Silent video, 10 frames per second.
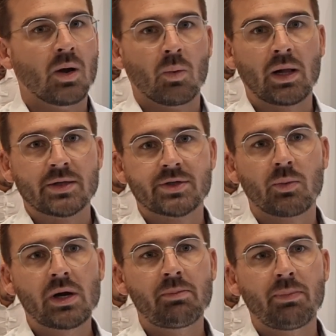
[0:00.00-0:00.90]
Well, so
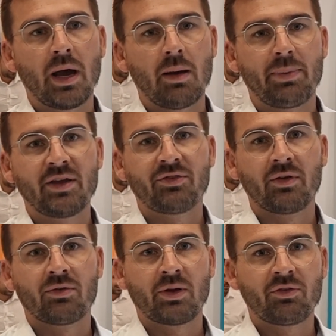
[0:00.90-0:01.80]
we're based
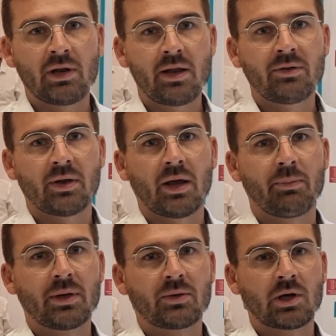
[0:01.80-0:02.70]
in Switzerland,
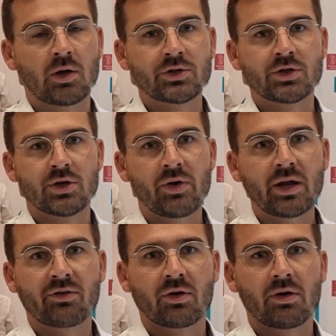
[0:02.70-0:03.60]
close to Zurich,
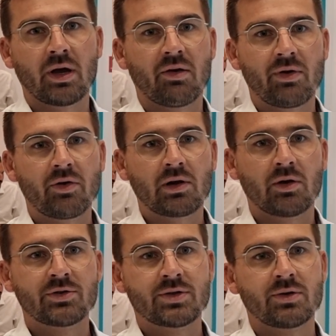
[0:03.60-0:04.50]
so we're very
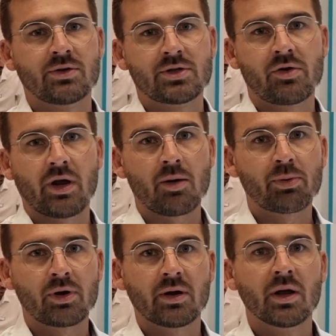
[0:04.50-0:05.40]
close to Zurich
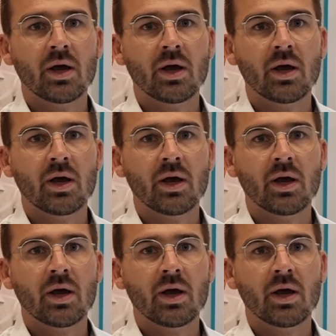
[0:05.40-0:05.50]
Airport.